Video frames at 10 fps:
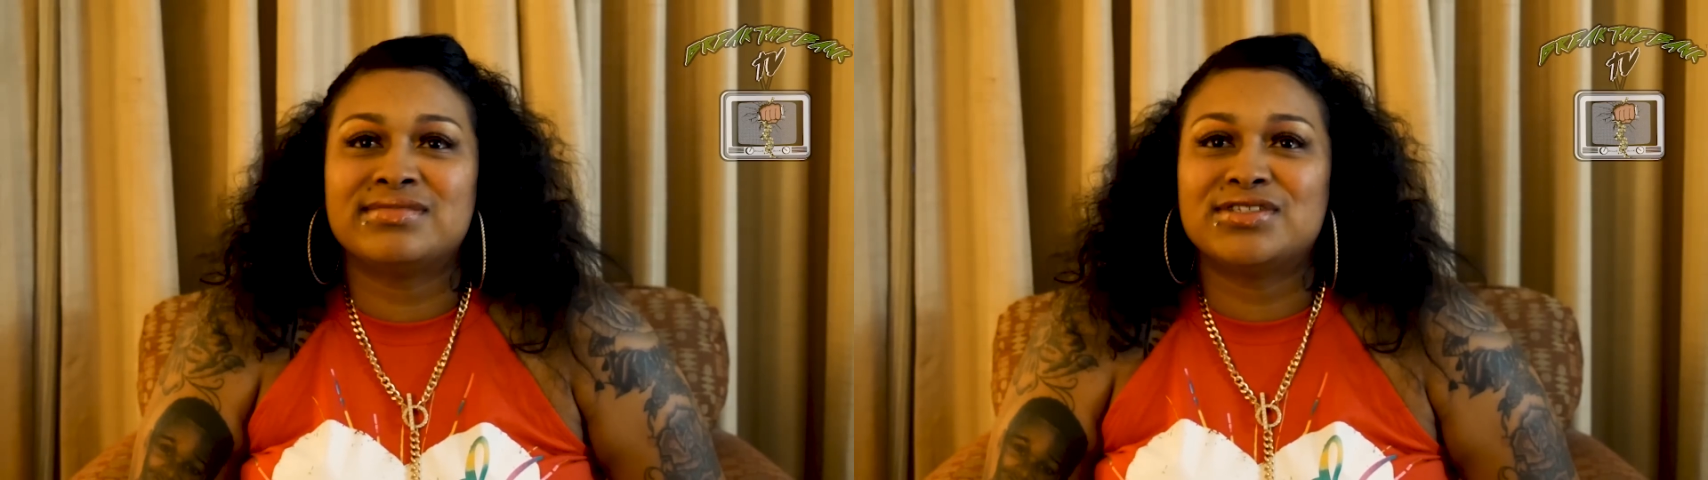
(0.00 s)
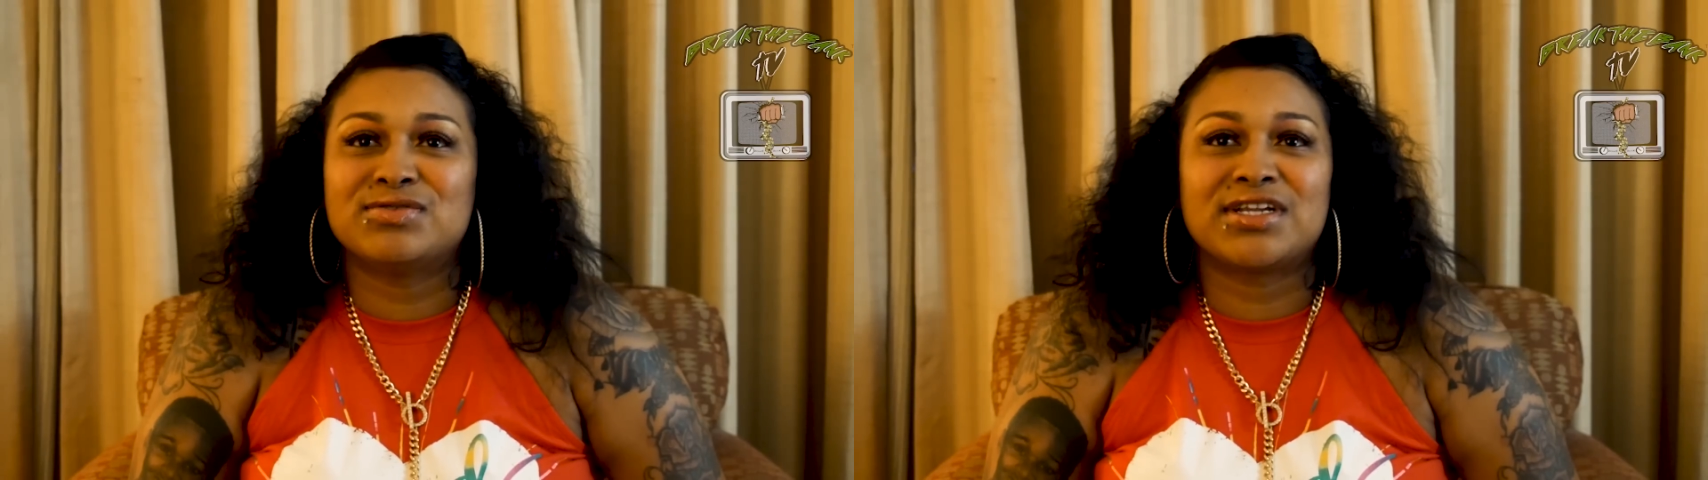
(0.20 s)

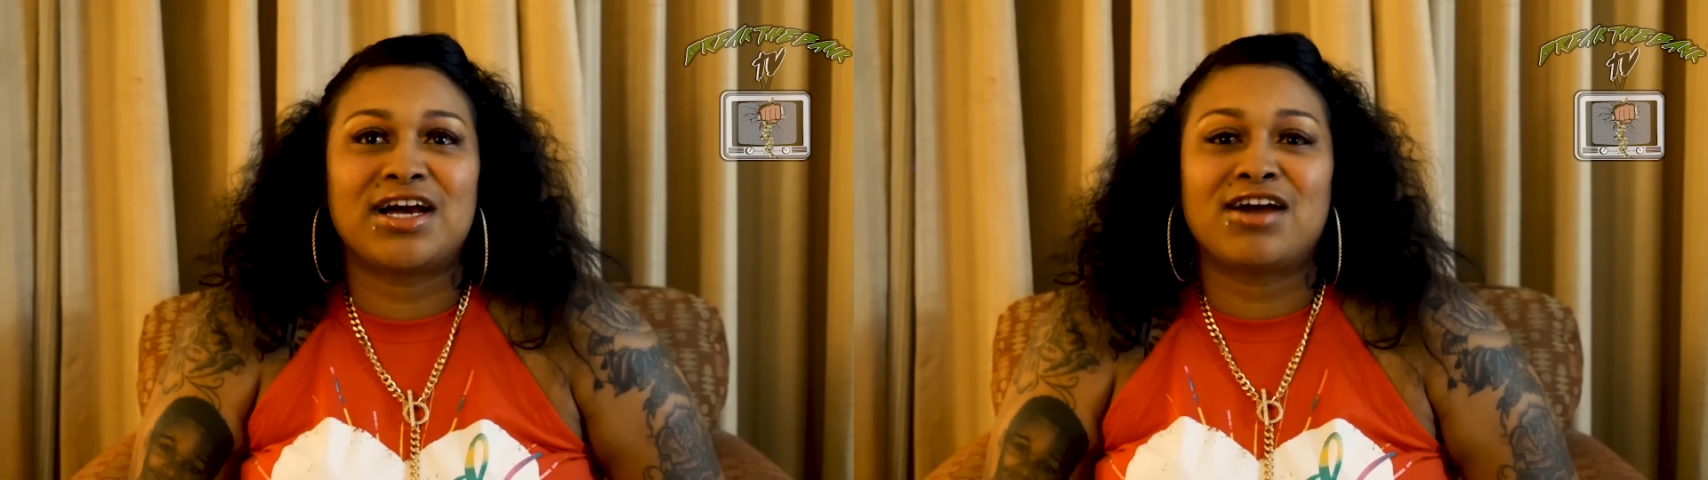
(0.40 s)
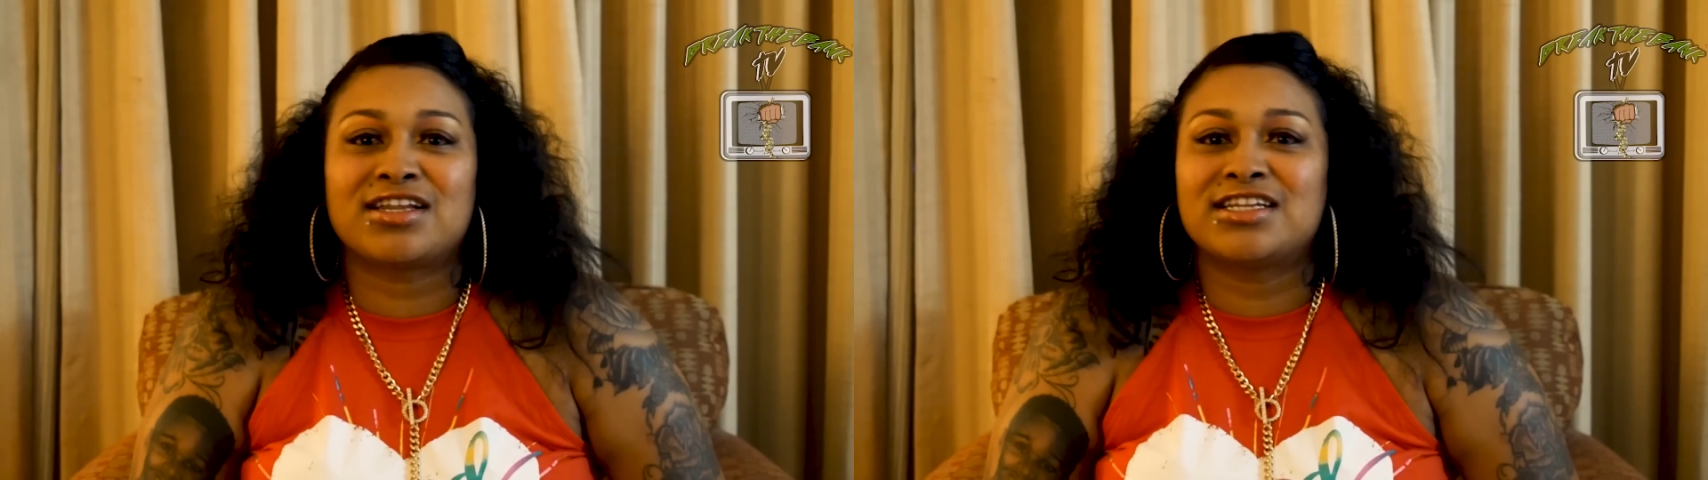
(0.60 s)
doing
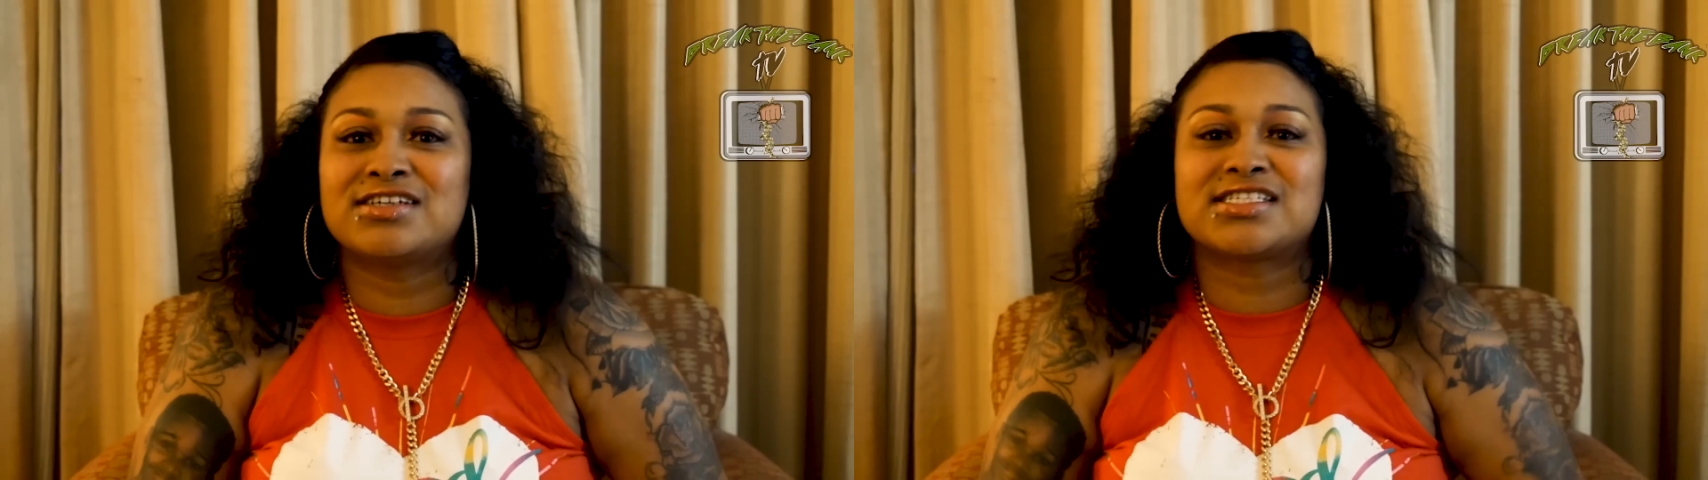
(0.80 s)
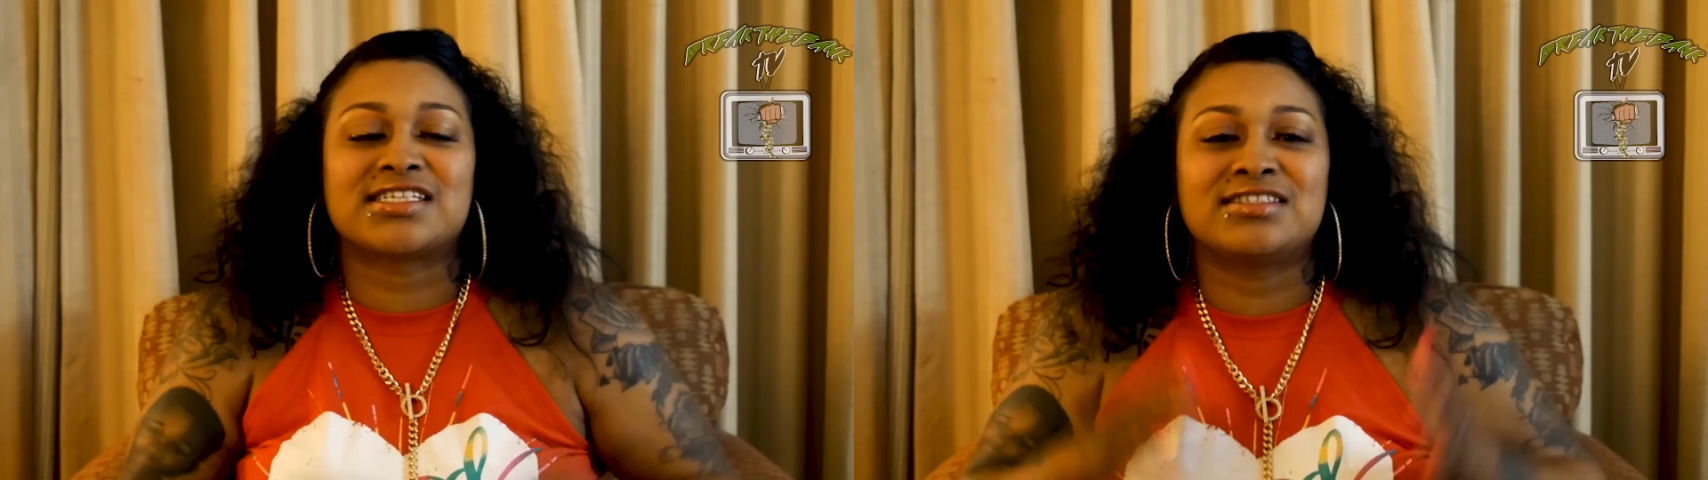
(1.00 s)
all the
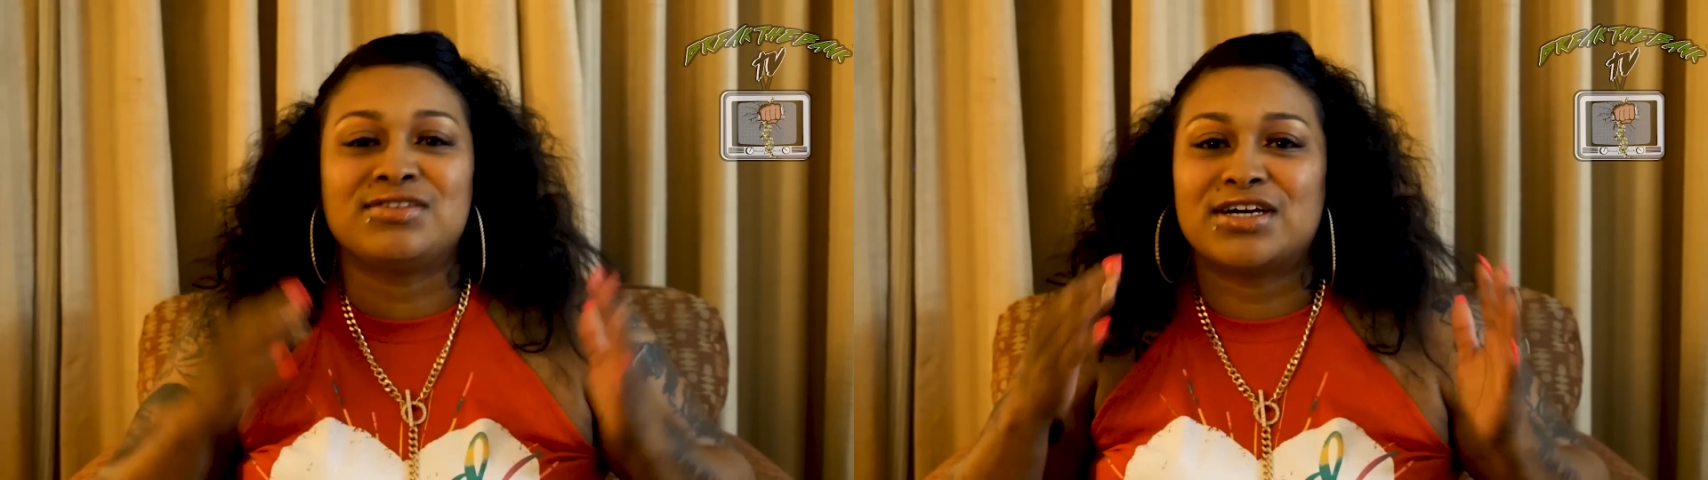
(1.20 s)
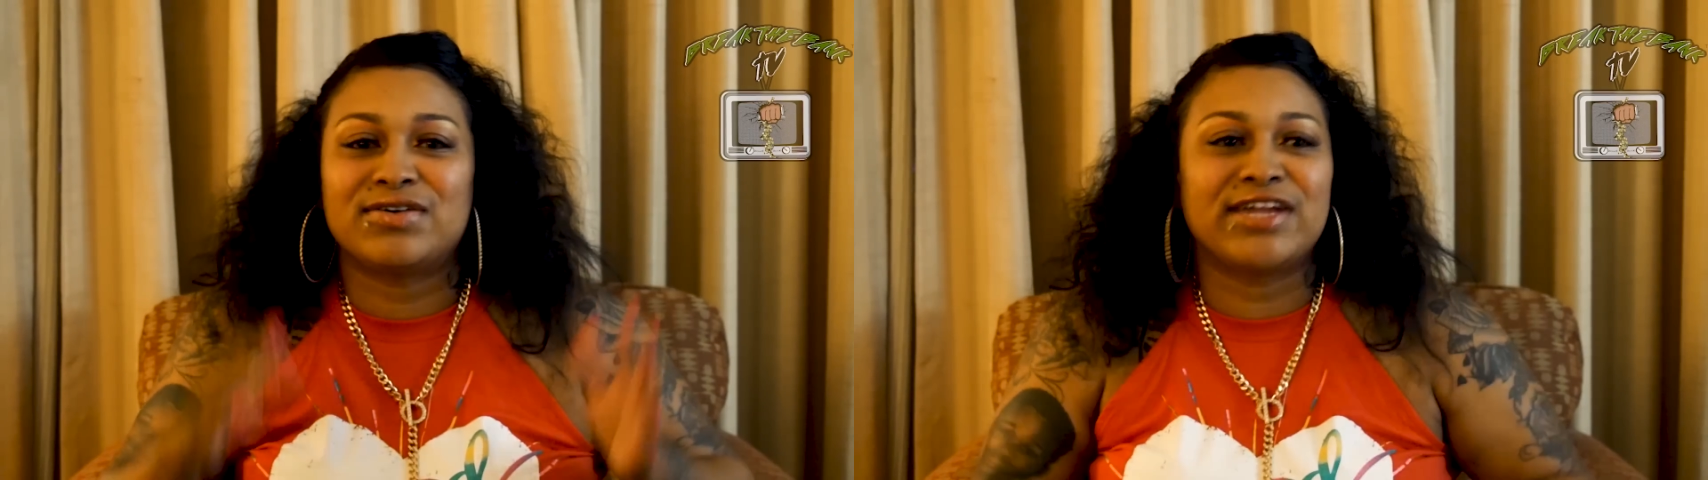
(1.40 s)
little,